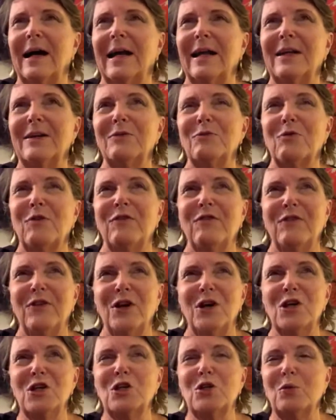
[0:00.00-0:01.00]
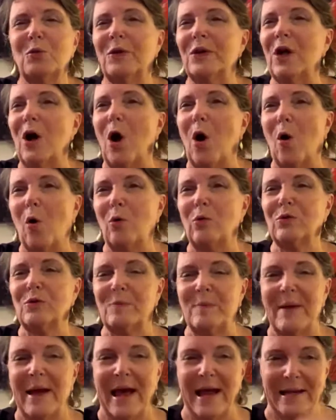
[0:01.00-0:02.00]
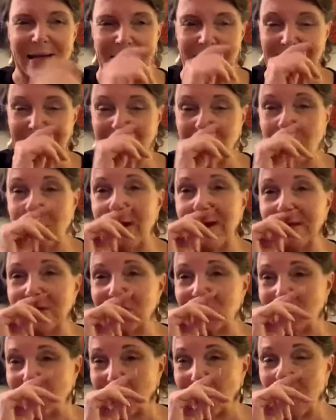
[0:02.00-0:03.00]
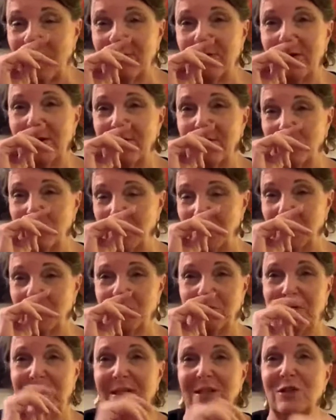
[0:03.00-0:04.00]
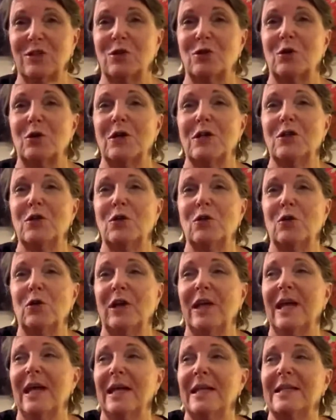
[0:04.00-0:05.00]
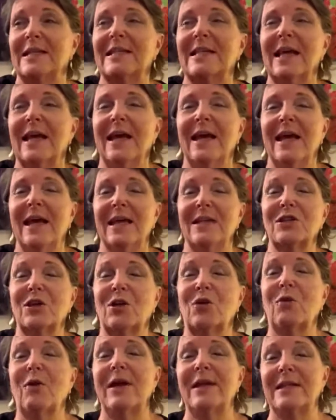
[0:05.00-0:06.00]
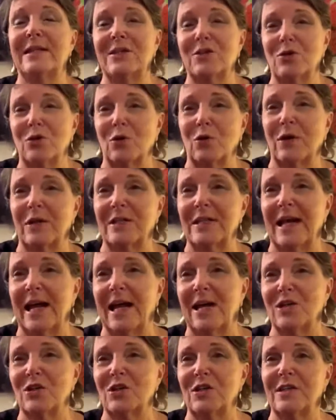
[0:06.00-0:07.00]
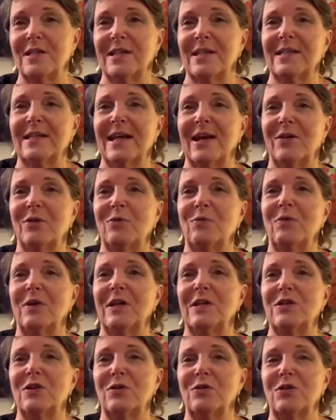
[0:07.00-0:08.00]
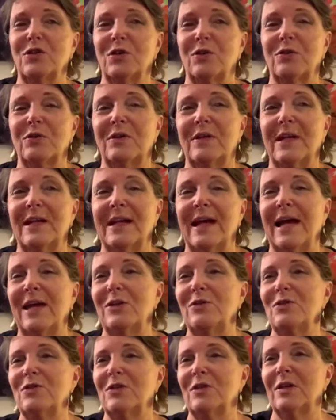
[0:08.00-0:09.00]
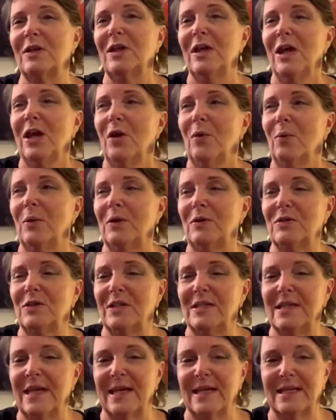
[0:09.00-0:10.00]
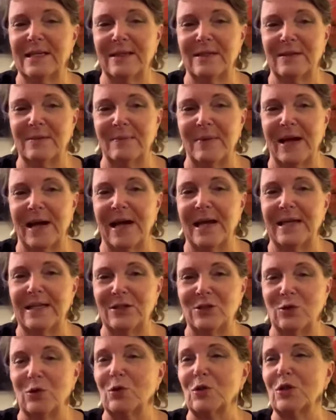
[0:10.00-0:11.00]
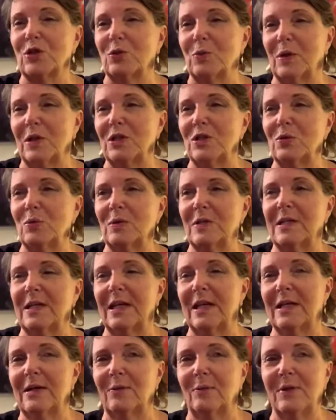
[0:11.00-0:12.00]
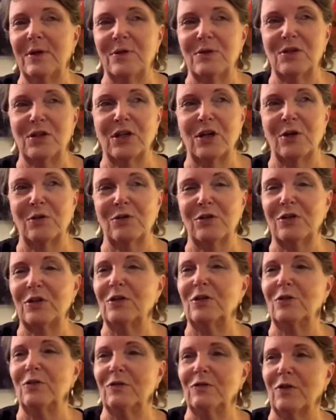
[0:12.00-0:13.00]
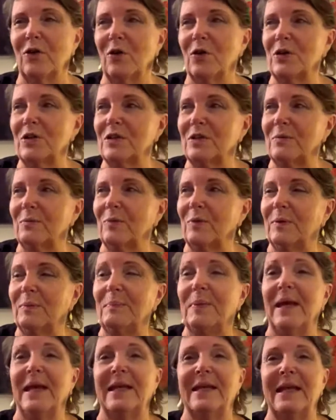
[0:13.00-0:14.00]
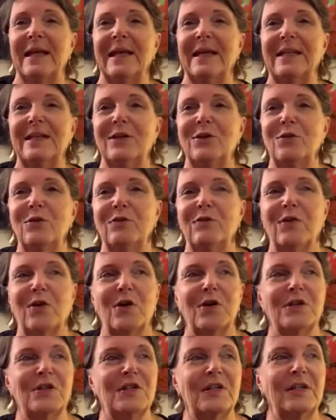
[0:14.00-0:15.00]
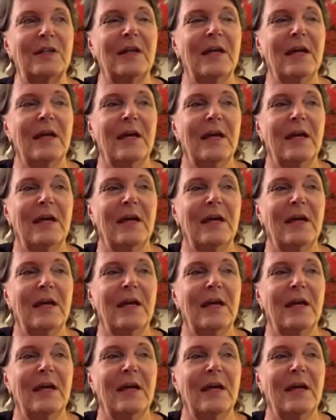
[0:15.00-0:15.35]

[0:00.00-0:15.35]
it refers to an old man. It's a great story if you ever want to read a story to your kids. It's a great story to actually sit down and read to your children. And I used to, we used to take my daughter when she was little. We used to go to the New Forest and we'd picnic in the New Forest and